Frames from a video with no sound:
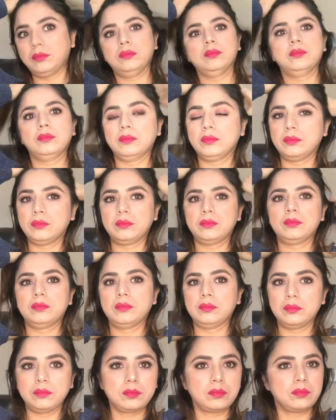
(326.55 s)
So
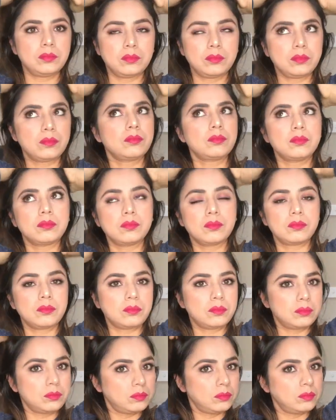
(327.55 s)
for my hair length
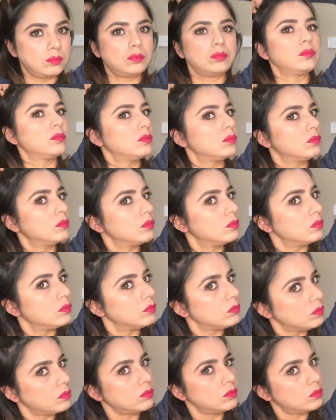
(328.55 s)
or for my texture,
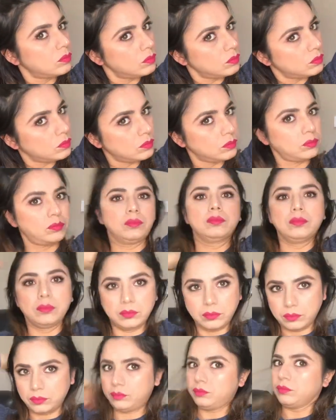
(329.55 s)
I use
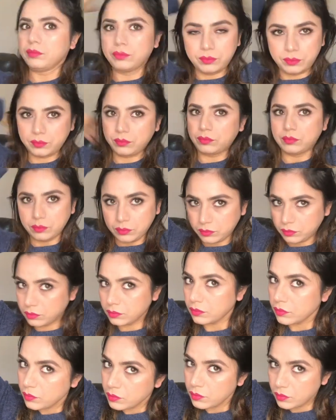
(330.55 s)
190 to 200
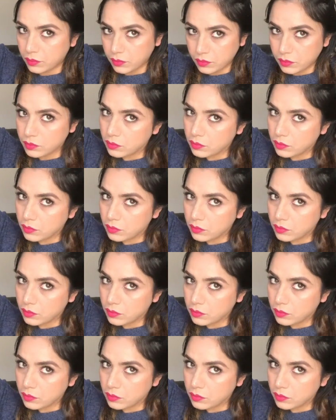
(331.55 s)
degrees.